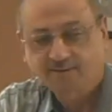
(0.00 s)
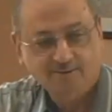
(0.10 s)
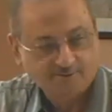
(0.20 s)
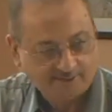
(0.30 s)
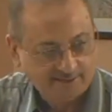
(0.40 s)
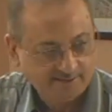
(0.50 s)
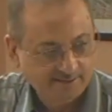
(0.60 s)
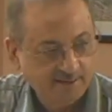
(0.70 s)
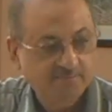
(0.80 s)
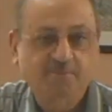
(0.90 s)
Okay.
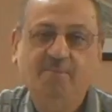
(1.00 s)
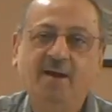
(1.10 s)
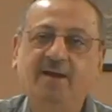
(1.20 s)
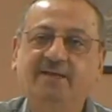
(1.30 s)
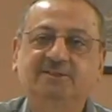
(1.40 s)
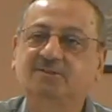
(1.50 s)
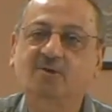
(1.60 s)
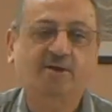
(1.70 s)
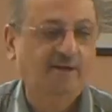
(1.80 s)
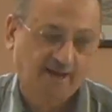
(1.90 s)
But ma is
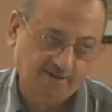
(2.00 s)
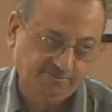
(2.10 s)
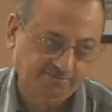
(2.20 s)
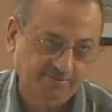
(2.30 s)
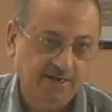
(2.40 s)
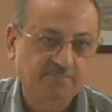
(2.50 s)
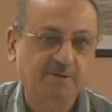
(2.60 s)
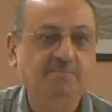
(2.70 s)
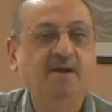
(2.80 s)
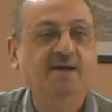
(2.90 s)
not harf,
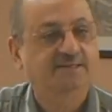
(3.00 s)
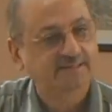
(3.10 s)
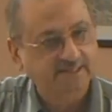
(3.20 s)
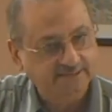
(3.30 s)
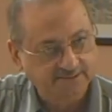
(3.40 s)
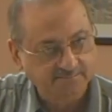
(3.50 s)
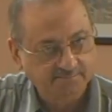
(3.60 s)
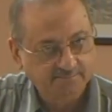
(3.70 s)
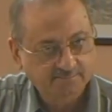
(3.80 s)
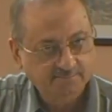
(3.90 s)
but ma is a ism.
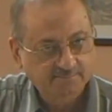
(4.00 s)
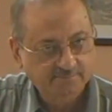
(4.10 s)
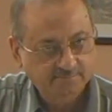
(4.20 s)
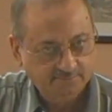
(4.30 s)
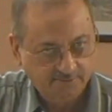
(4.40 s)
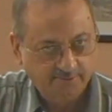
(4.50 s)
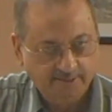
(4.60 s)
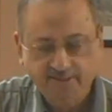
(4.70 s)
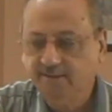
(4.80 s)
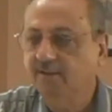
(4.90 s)

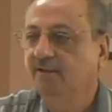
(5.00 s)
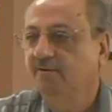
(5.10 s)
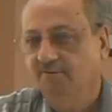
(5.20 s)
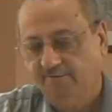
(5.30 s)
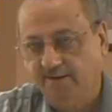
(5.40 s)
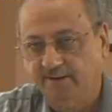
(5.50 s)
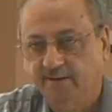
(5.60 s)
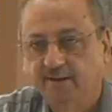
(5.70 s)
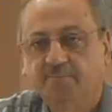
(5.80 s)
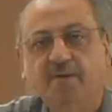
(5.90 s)
Okay. Fine.
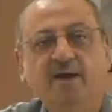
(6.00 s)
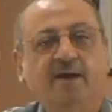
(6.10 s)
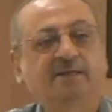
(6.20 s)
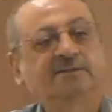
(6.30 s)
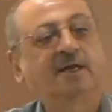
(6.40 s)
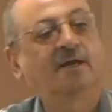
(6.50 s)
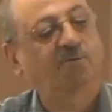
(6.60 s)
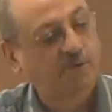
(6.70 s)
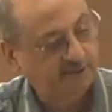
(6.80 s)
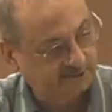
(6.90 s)
Ma haza,
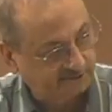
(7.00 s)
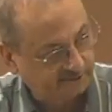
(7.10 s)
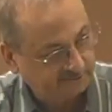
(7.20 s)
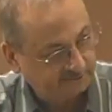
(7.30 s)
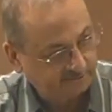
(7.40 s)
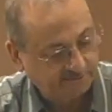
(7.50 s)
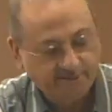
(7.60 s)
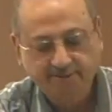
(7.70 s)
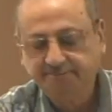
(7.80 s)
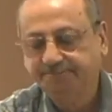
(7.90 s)
what is this?
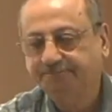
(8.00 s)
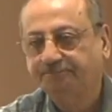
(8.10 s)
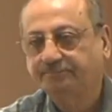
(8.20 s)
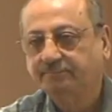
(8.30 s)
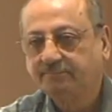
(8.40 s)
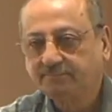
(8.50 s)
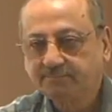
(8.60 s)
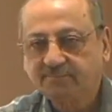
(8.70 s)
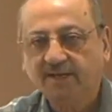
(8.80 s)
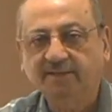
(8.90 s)
Okay.
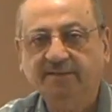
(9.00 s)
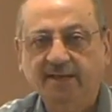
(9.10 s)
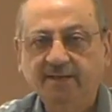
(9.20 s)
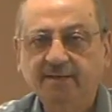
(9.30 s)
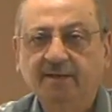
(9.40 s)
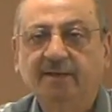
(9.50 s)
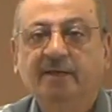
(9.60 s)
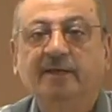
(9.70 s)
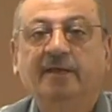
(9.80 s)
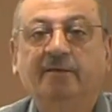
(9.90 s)
And then
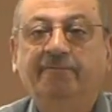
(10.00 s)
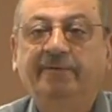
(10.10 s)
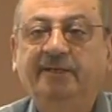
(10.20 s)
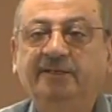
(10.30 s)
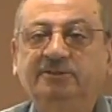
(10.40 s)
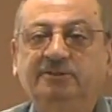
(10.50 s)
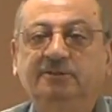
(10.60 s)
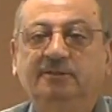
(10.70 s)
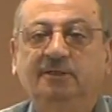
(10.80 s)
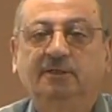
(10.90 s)
if it is
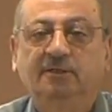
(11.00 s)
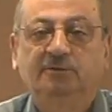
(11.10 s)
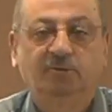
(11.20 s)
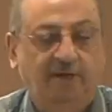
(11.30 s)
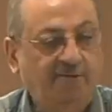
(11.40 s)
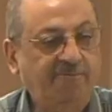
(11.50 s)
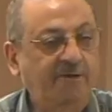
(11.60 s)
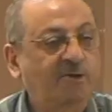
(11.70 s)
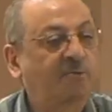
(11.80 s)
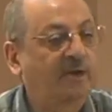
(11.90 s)
to
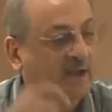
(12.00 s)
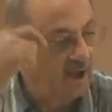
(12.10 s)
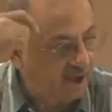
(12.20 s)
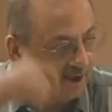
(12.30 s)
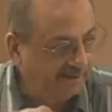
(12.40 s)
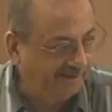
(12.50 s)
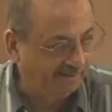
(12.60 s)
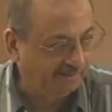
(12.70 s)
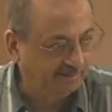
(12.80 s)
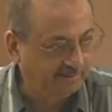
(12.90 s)
refer to an aqil,